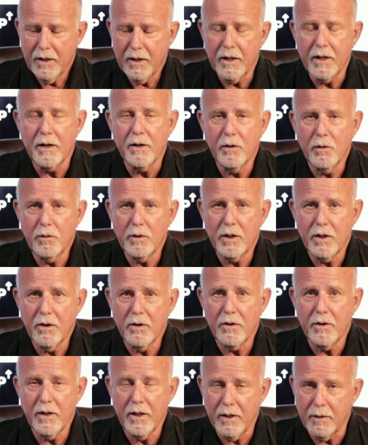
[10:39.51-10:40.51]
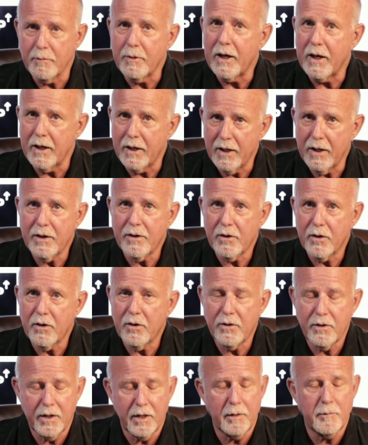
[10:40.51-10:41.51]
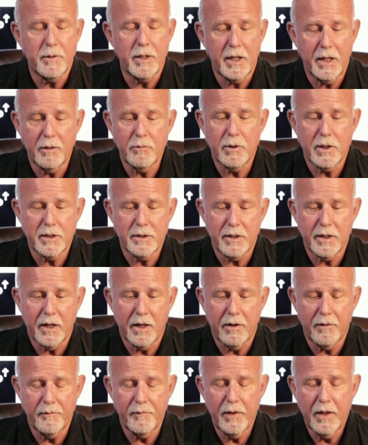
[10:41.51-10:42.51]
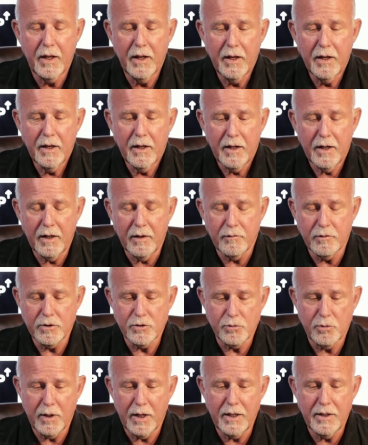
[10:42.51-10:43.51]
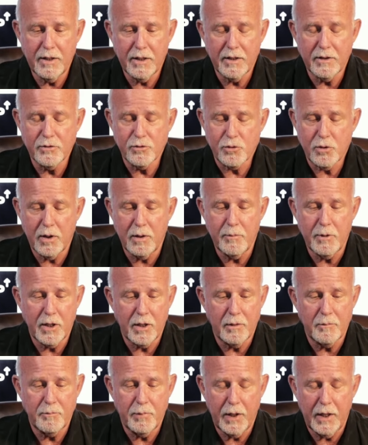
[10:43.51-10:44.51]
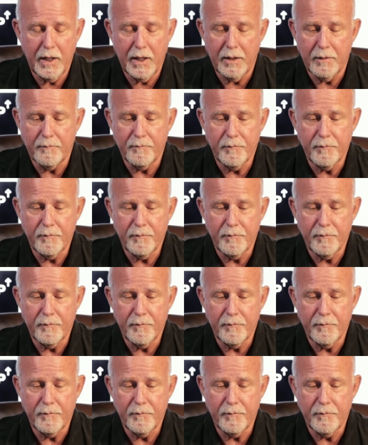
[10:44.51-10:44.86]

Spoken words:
And it only hurt him. And it hurt him. And he went down and was writhing and screaming in pain.